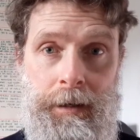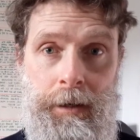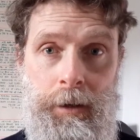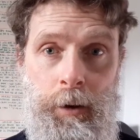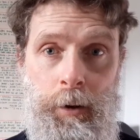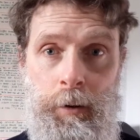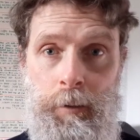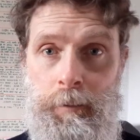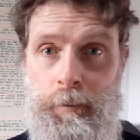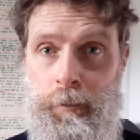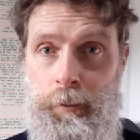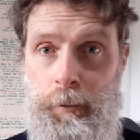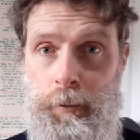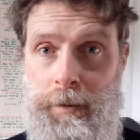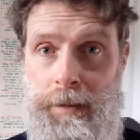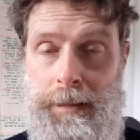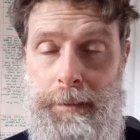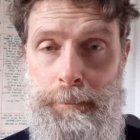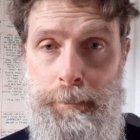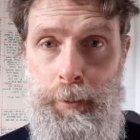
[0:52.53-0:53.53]
of
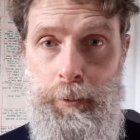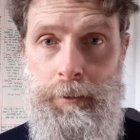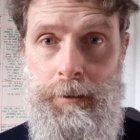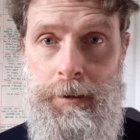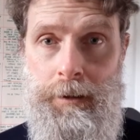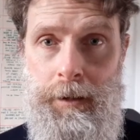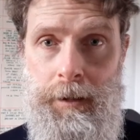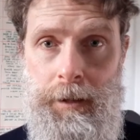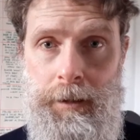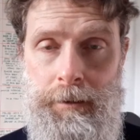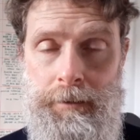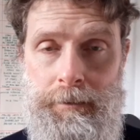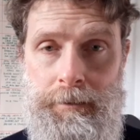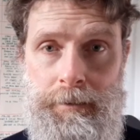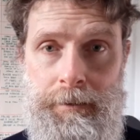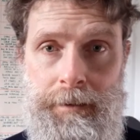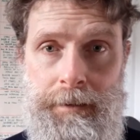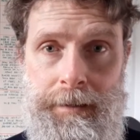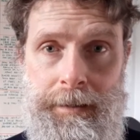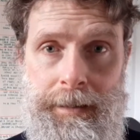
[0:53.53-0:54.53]
doing the podcast
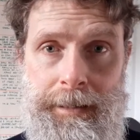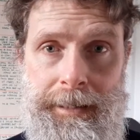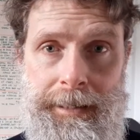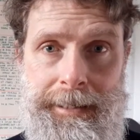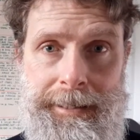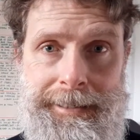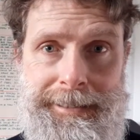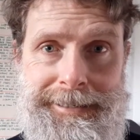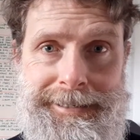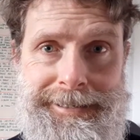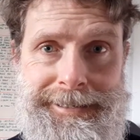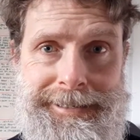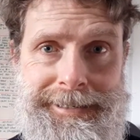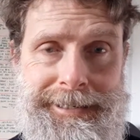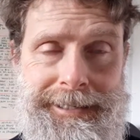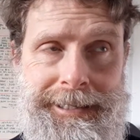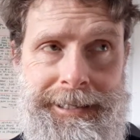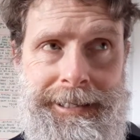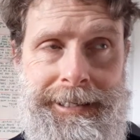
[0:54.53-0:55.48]
is